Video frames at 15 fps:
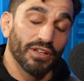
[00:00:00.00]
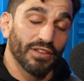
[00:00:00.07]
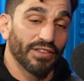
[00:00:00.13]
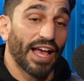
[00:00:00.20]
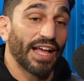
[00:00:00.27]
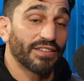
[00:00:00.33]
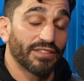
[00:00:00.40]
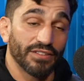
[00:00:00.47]

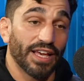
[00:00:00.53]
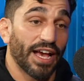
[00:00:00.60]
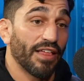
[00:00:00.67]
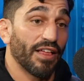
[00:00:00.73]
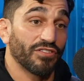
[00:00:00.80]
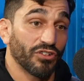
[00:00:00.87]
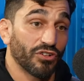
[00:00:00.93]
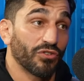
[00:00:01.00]
that's yeah,
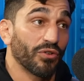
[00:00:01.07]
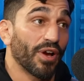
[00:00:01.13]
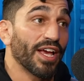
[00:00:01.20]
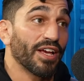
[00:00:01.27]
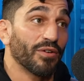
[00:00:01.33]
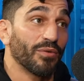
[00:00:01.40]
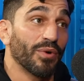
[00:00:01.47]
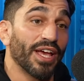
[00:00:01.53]
that's a
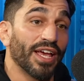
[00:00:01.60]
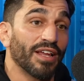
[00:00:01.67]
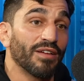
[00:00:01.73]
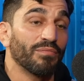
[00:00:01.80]
great win,